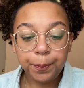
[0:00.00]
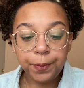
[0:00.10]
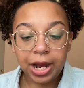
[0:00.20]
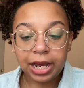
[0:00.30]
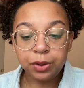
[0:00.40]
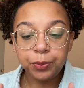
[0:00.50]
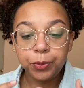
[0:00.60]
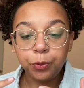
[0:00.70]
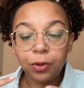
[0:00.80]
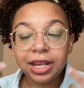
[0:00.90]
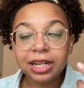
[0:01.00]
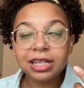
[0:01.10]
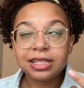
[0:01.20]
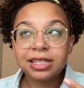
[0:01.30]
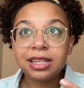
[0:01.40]
I went
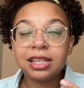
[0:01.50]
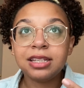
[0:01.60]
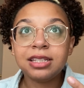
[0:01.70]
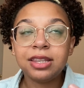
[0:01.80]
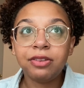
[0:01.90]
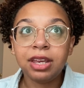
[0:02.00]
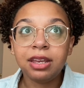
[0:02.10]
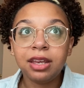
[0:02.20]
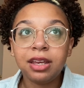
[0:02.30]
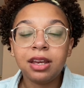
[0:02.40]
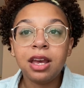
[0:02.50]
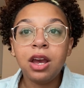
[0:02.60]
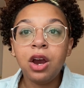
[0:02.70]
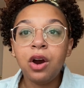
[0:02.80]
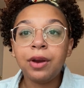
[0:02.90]
into this thinking,
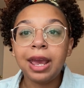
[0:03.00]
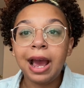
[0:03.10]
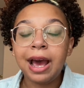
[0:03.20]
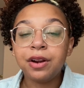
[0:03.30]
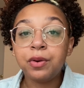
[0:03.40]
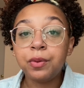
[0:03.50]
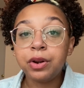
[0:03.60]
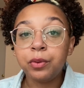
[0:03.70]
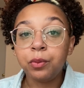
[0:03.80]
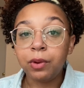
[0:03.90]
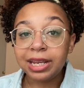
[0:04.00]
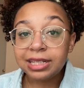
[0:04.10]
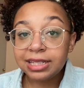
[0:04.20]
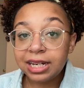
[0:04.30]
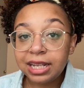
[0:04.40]
okay, I don't want to
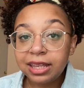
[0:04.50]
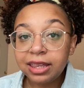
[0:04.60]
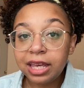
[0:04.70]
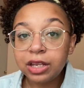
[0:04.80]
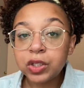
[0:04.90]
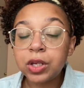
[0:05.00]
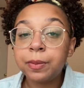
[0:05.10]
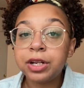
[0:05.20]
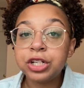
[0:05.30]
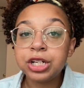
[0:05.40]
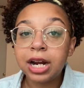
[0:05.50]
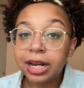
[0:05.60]
waste anything, so I'm going to try